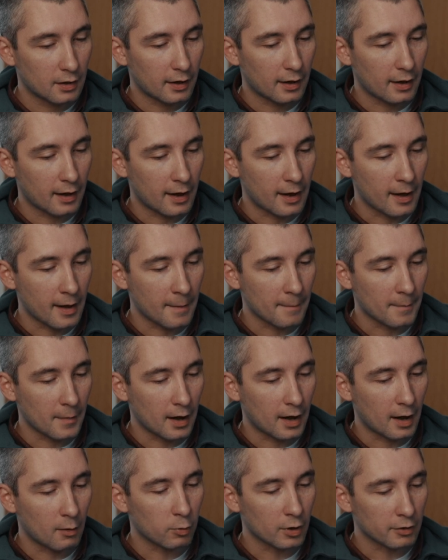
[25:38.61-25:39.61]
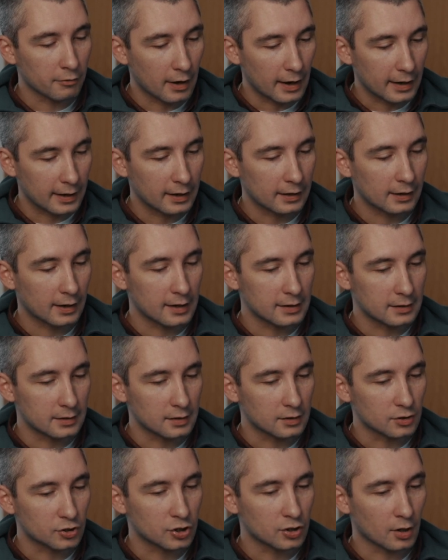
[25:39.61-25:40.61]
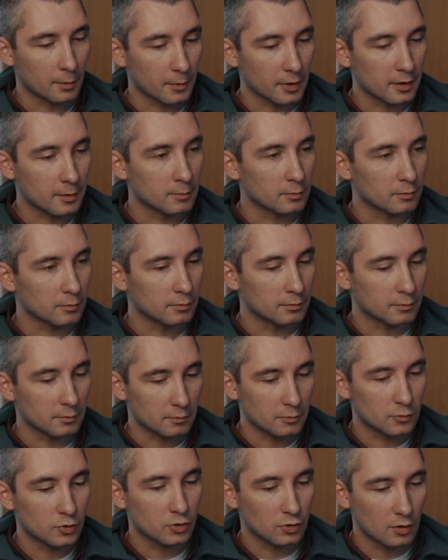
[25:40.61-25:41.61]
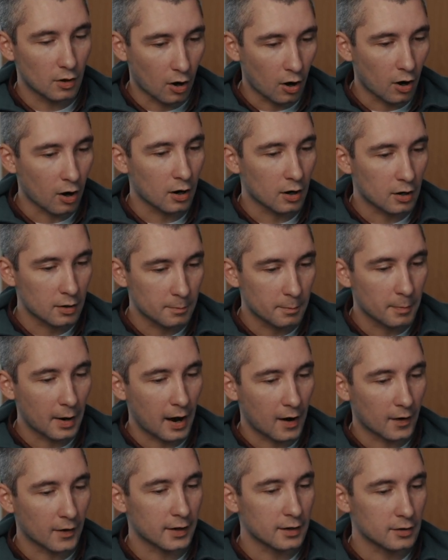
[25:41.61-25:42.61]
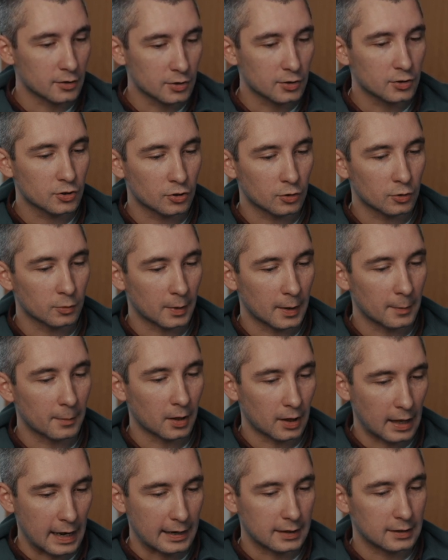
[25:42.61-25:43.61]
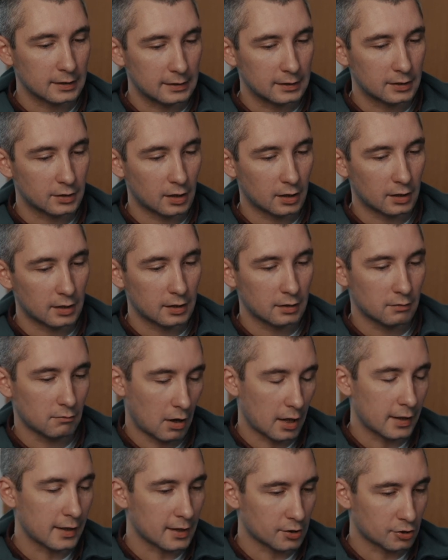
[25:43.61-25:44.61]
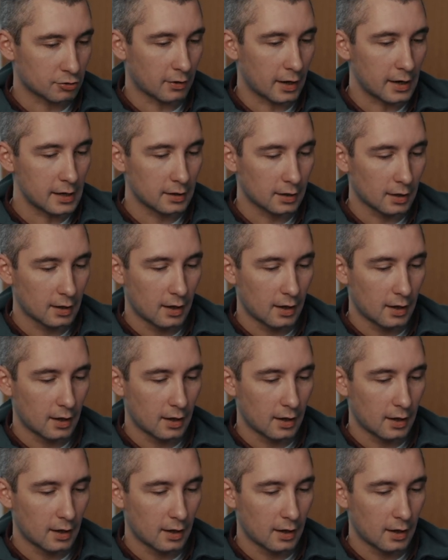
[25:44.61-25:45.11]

And we recognise that some of them are barriers to people actually studying, and that's right.